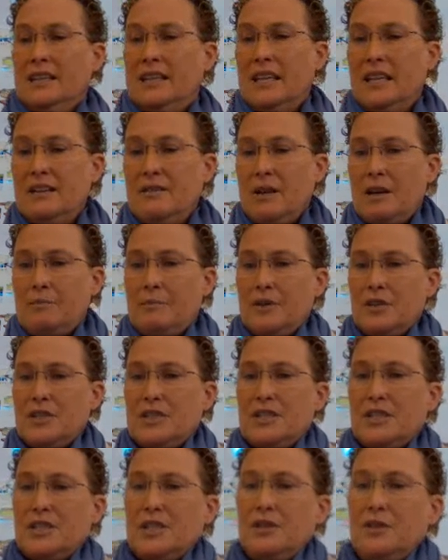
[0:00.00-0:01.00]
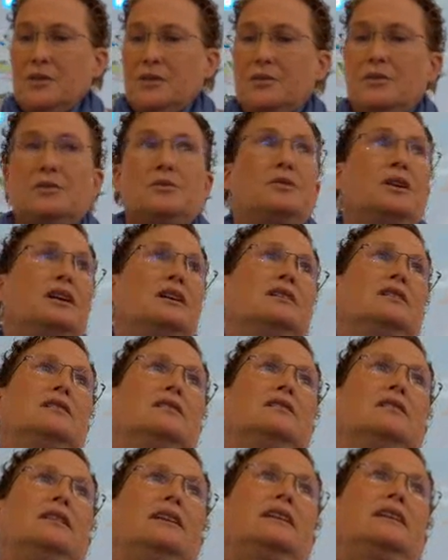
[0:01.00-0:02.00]
Then number two
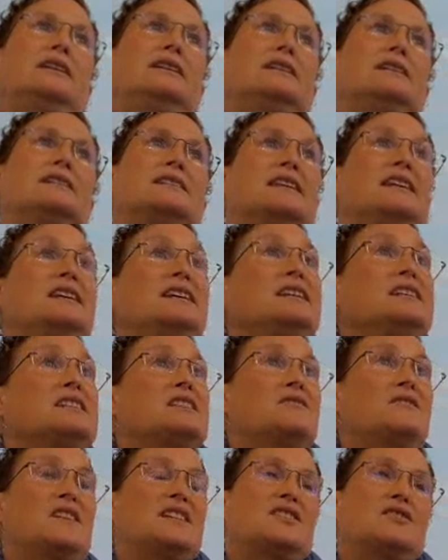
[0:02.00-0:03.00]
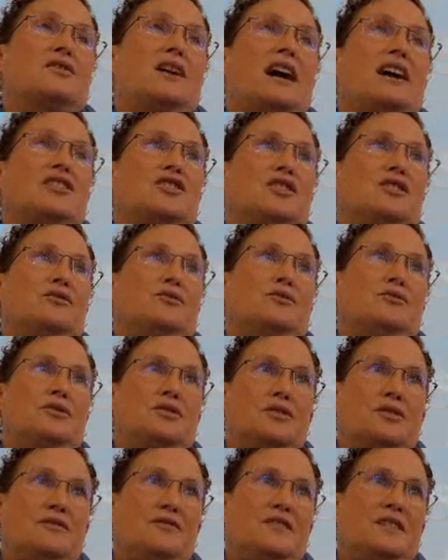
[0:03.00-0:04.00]
is the ease of extraction through
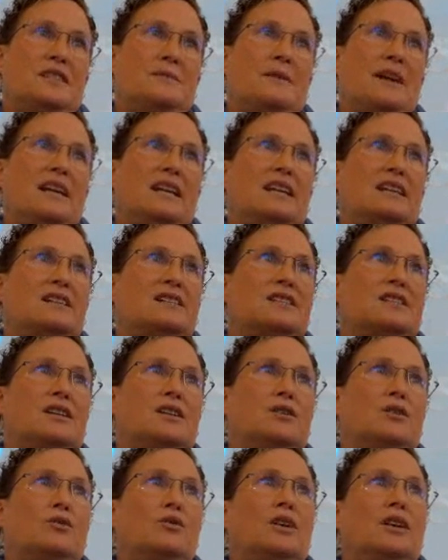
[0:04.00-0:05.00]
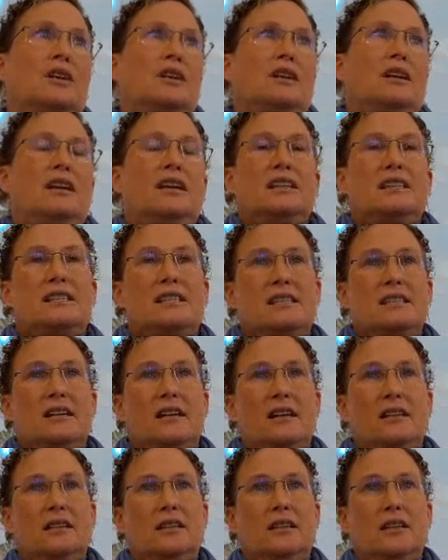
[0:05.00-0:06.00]
surface mining. So it's
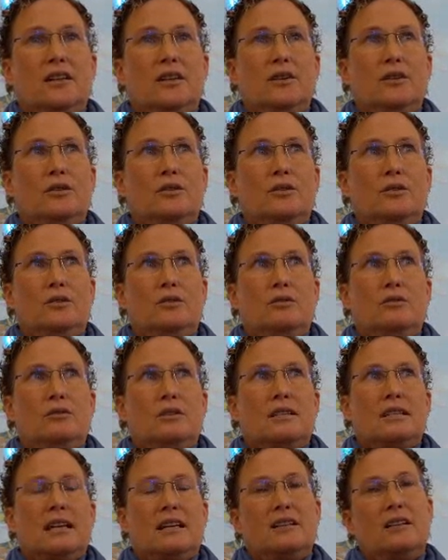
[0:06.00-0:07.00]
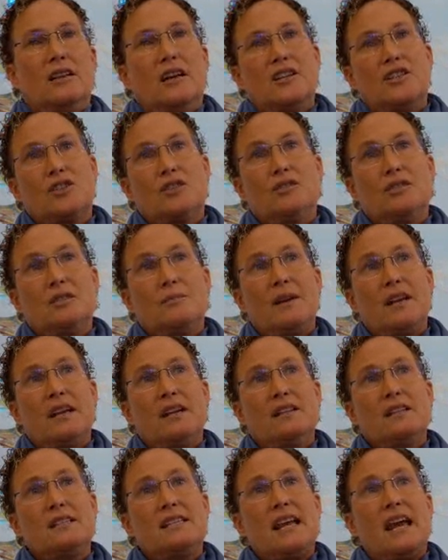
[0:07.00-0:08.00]
low technological
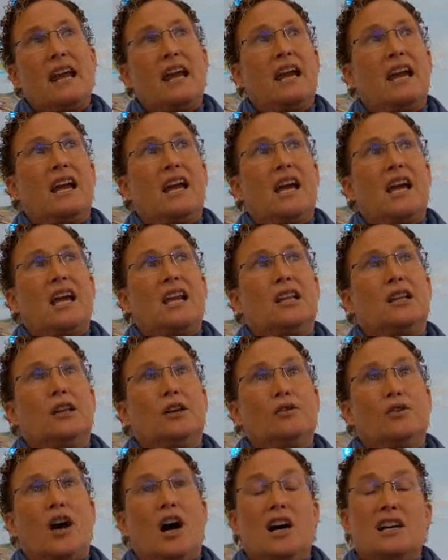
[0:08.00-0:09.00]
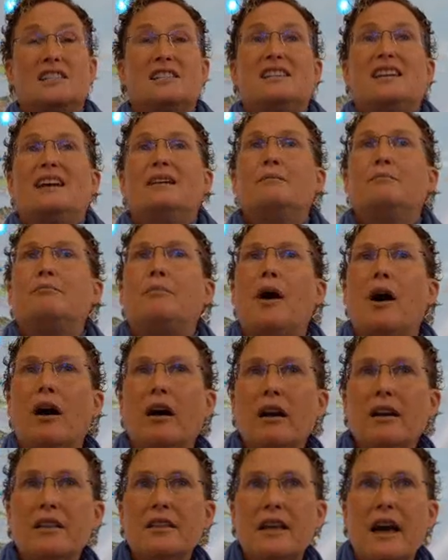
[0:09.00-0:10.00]
demands and low cost. And
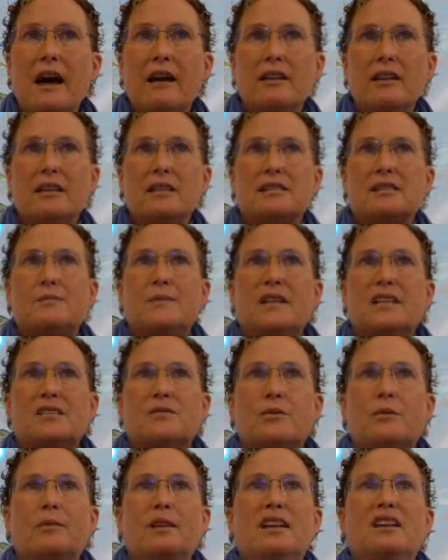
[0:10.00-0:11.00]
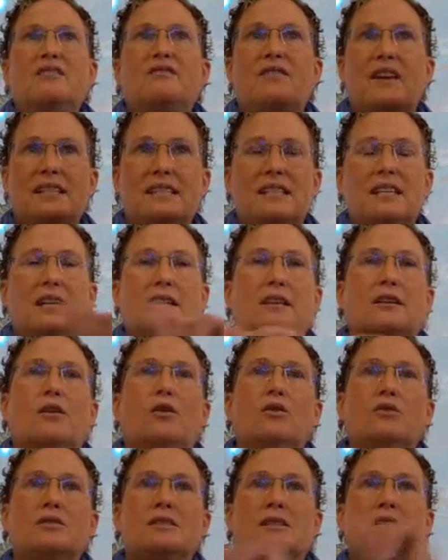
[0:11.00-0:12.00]
part of that is because we've been investing in
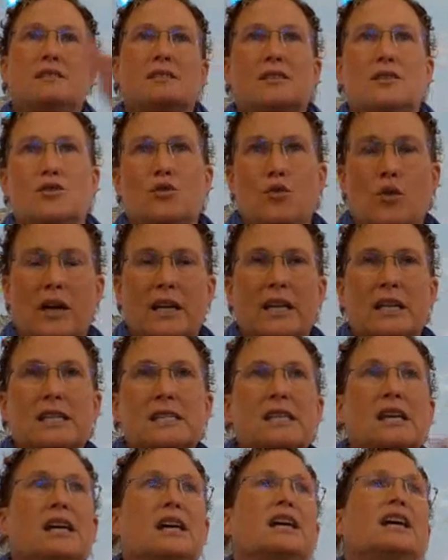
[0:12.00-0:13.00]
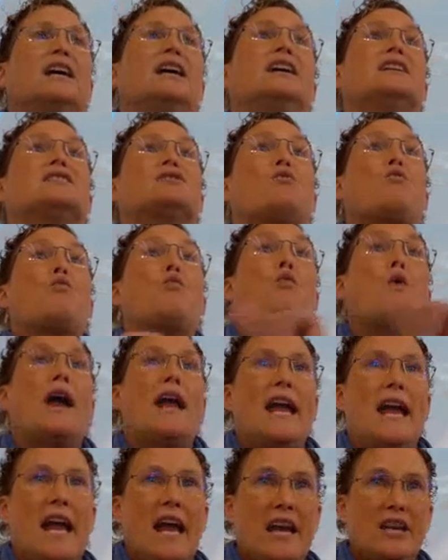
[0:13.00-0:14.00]
coal since the 20s. It's
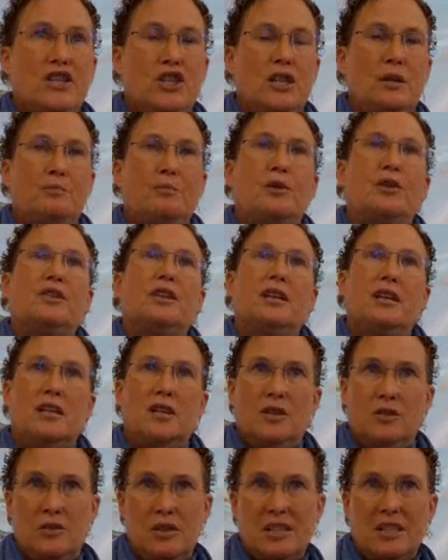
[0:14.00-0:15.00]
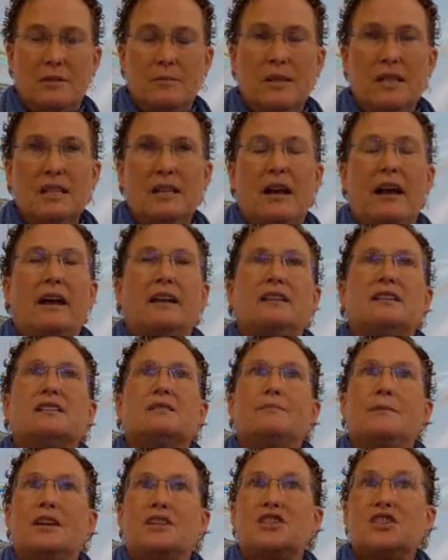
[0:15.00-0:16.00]
way cheaper than it used to be, and
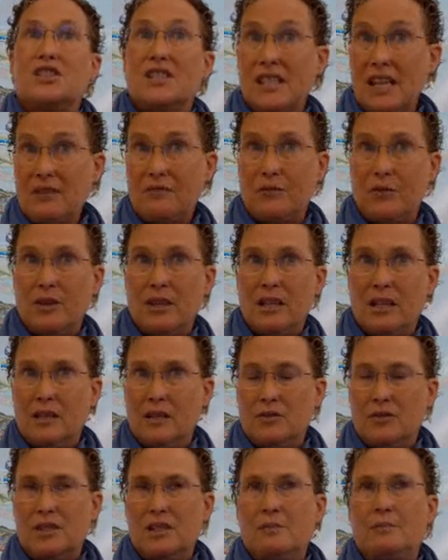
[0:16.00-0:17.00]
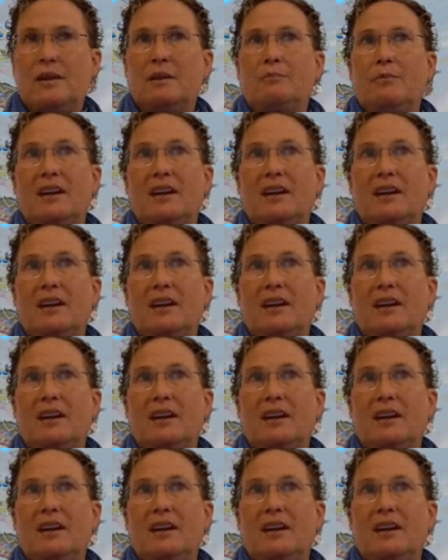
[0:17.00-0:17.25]
it's much safer than it used to be.